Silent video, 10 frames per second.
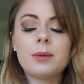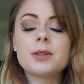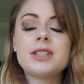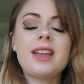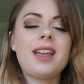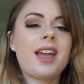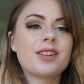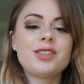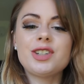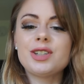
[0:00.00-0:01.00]
I was
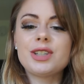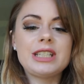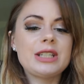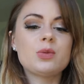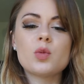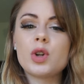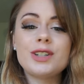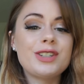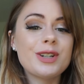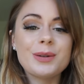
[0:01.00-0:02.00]
anxious. I didn't want
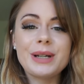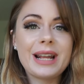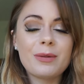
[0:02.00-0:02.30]
to do it.